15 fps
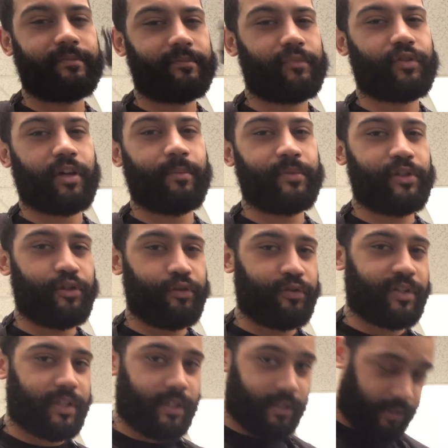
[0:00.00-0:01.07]
So I'm gonna use
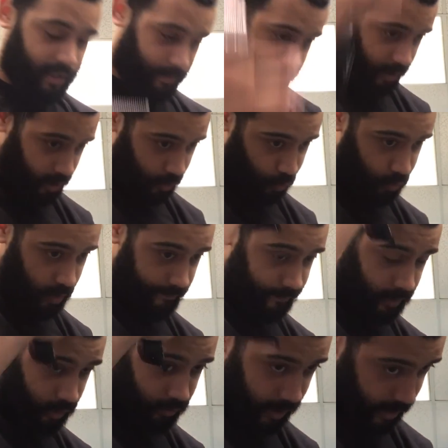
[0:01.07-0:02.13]
this and I'm gonna go whip the
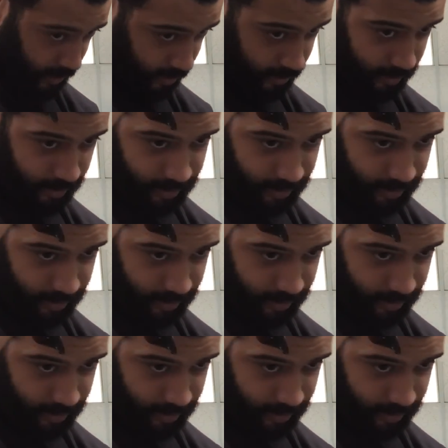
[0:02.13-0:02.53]
grain